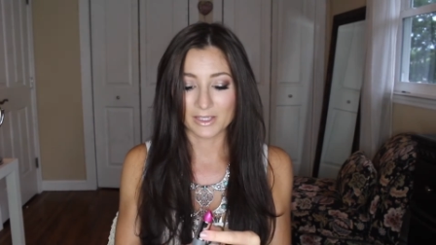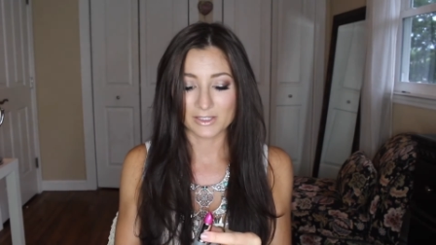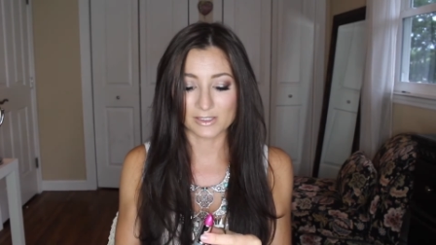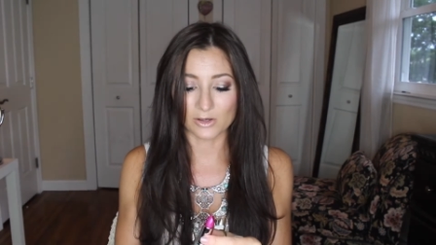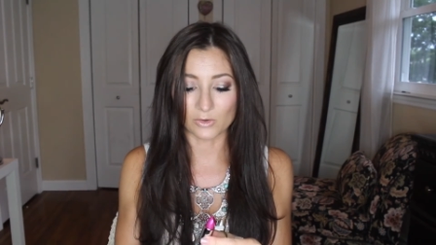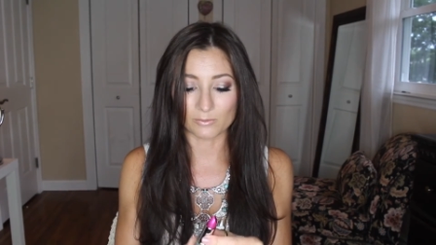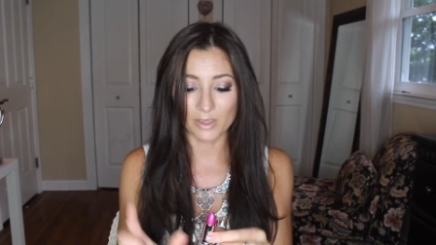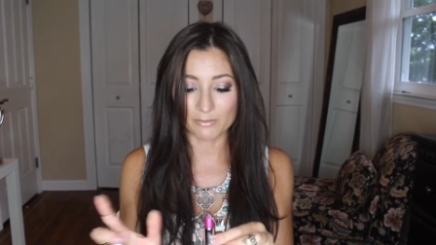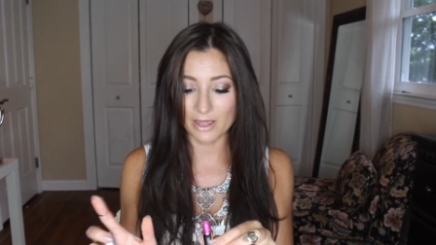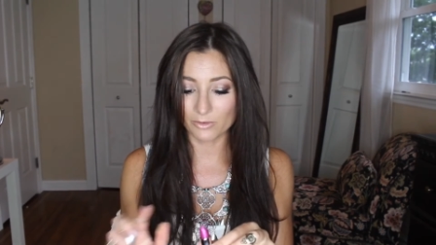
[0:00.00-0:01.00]
So,
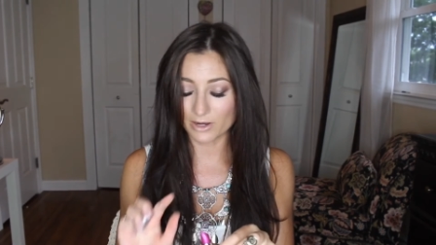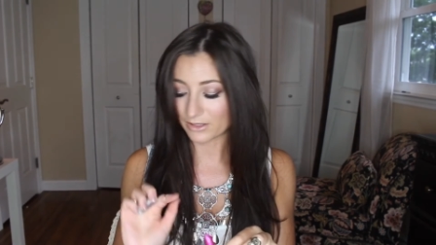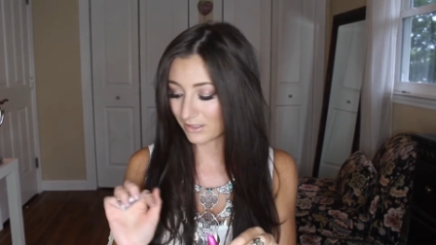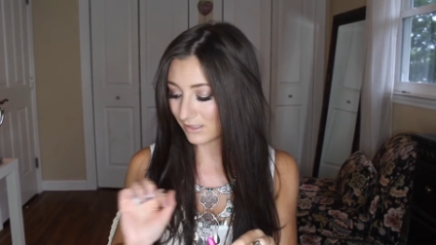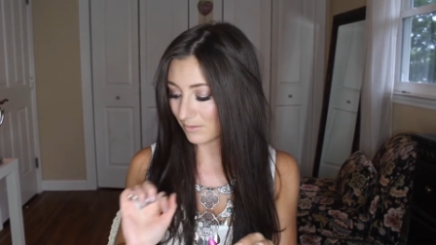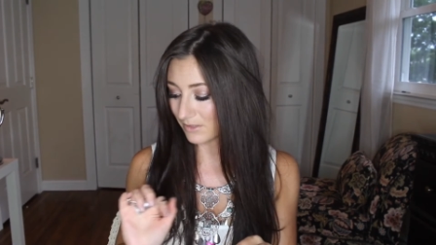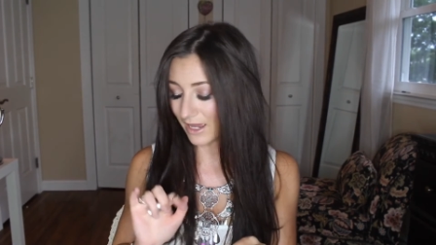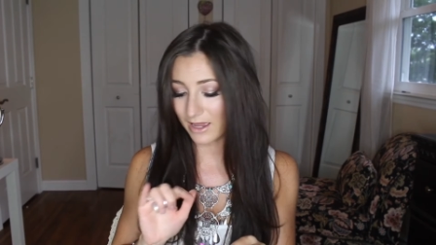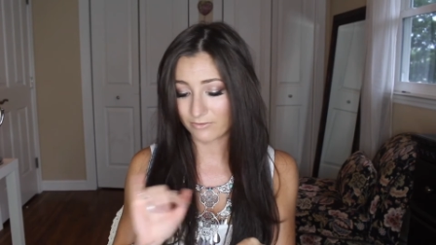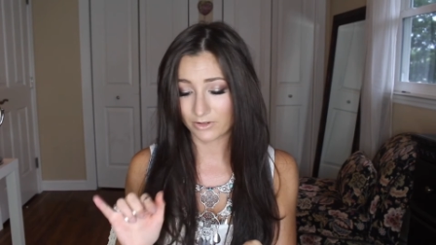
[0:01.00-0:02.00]
and by the way, these lips, I
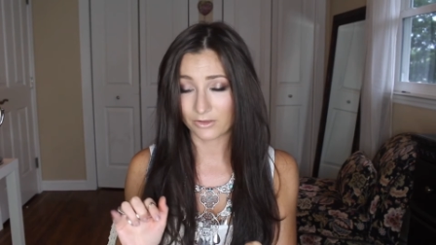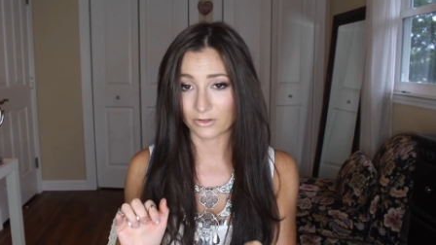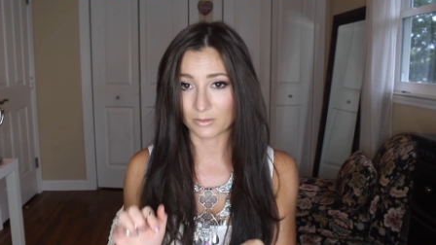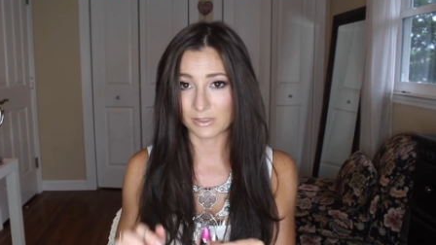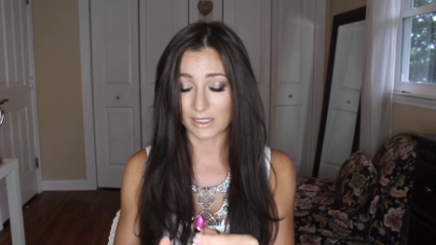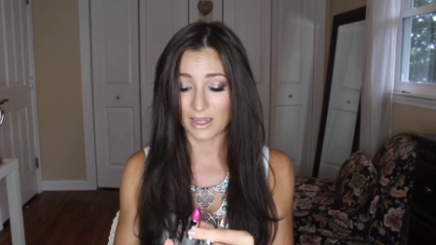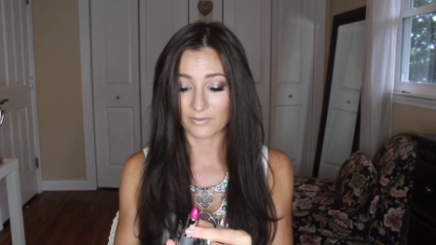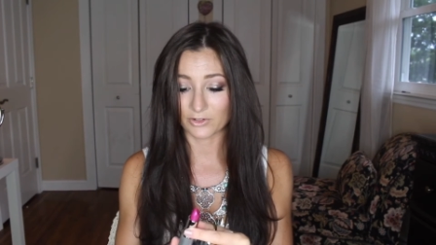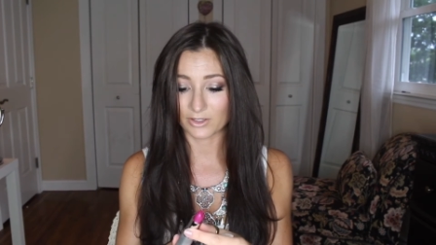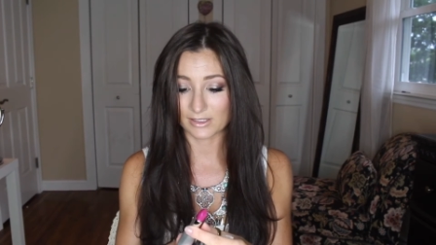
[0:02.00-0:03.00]
have another lipstick
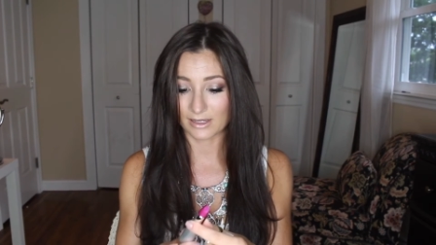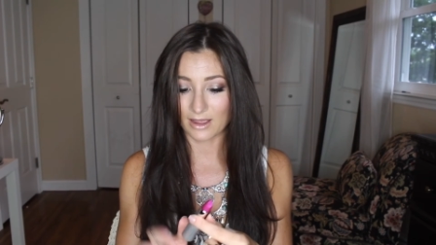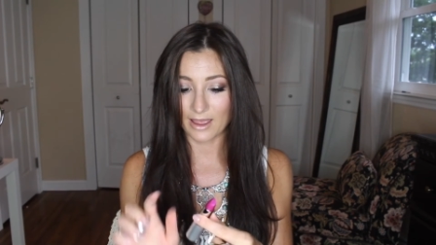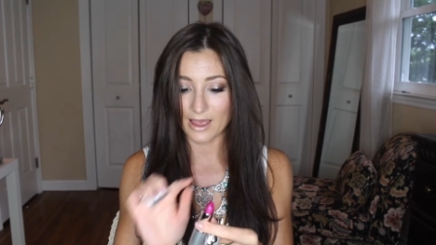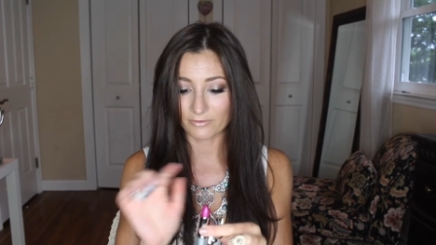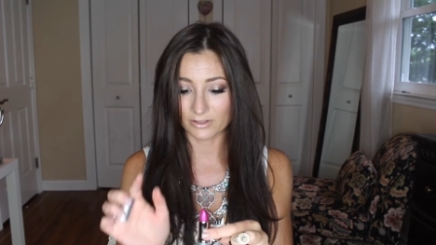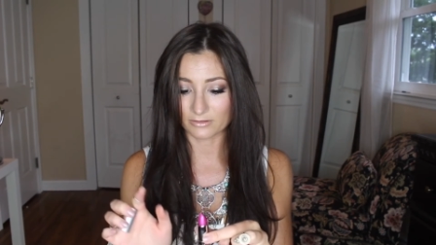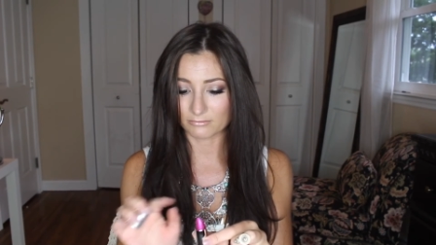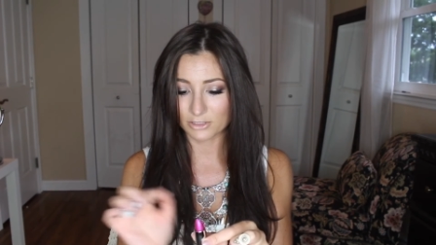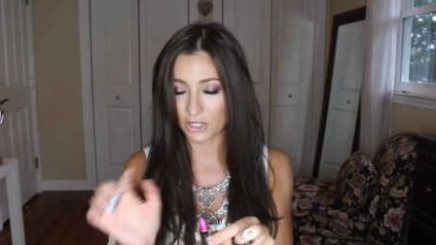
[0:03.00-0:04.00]
after this, like I
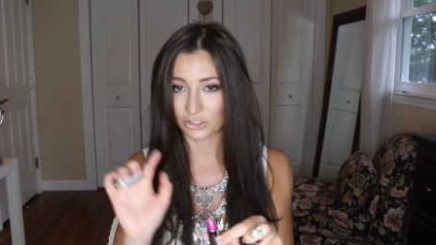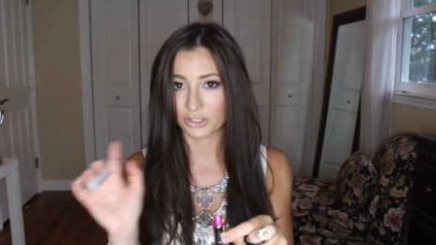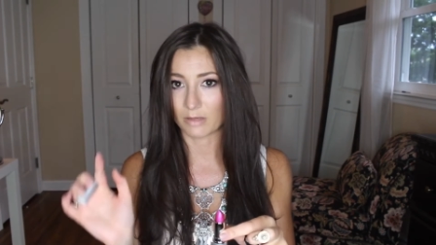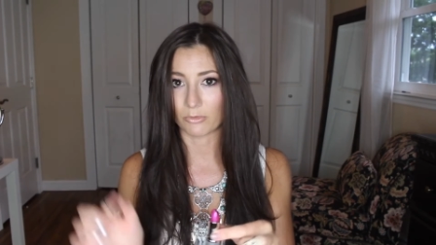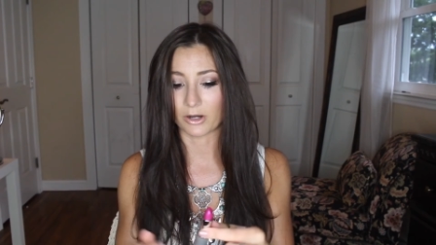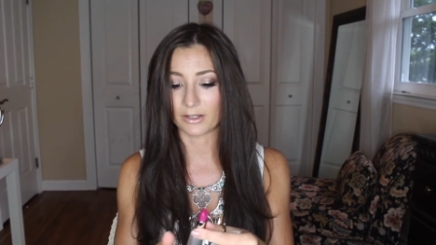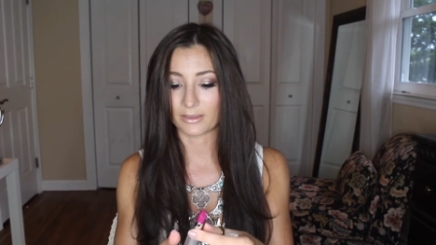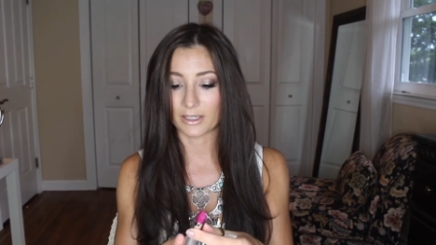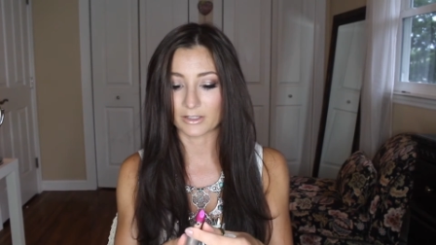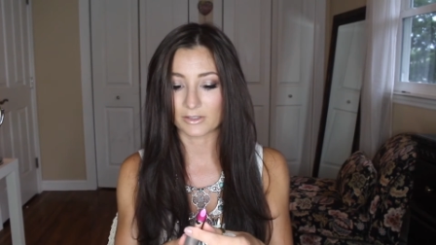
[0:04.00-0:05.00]
haven't touched them or
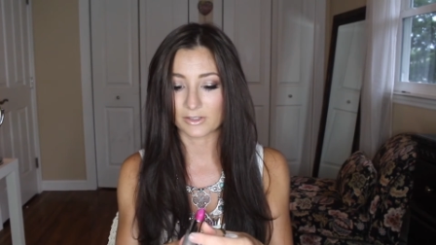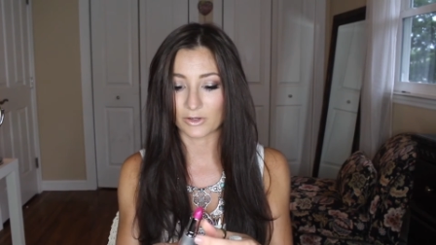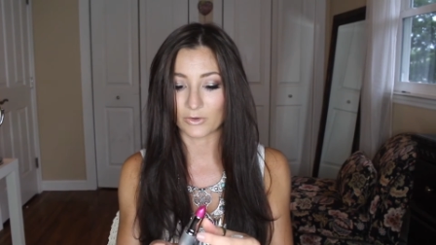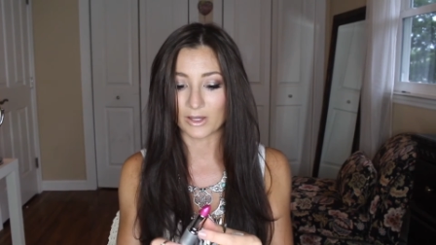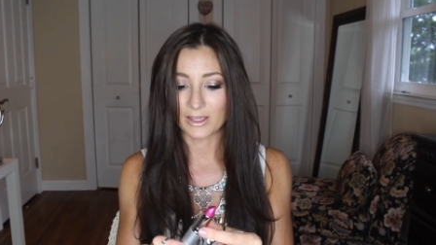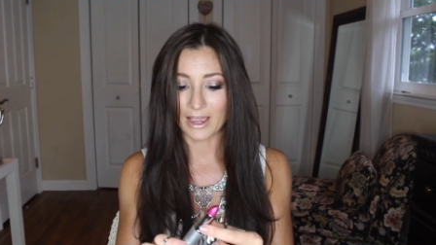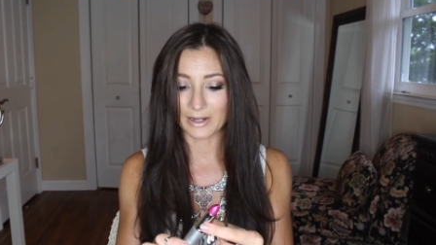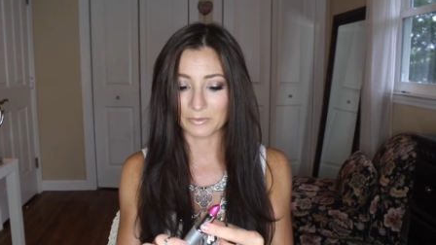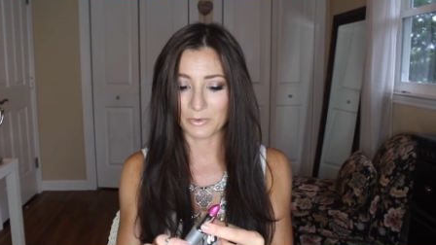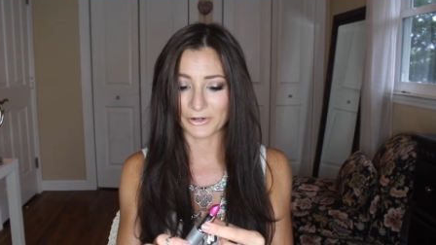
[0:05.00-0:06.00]
anything, so I
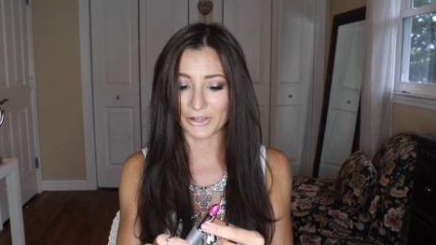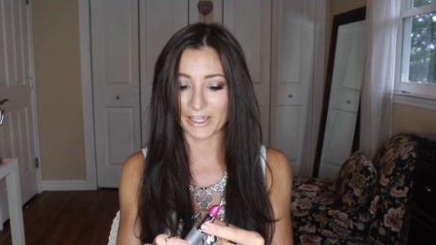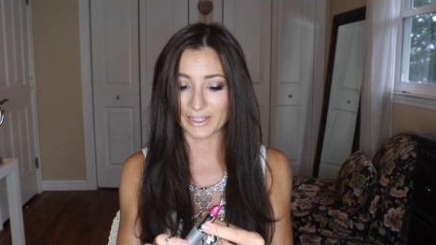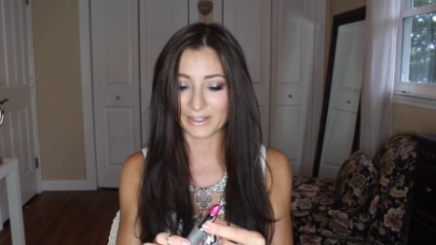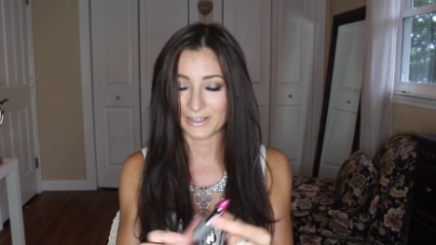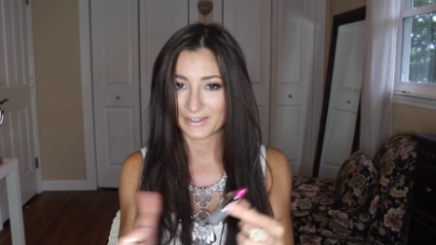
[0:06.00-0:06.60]
didn't want to like